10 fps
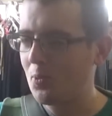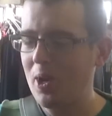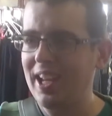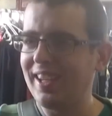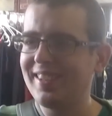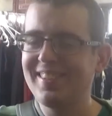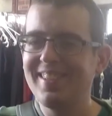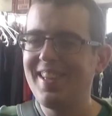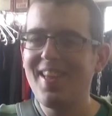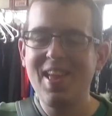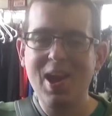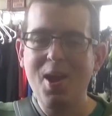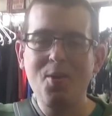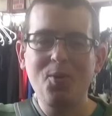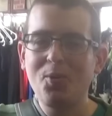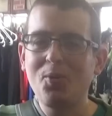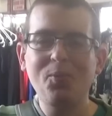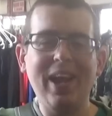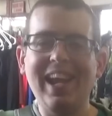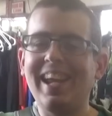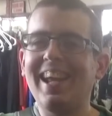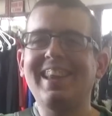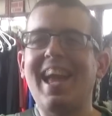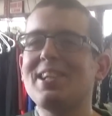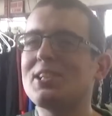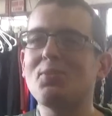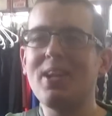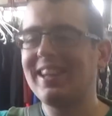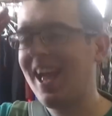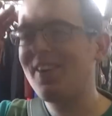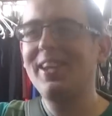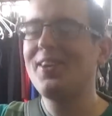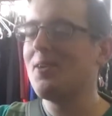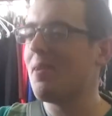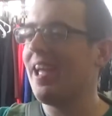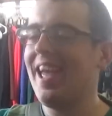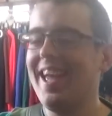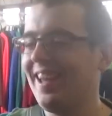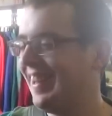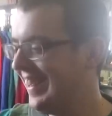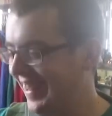Wait. Wait, that just went downhill in my head.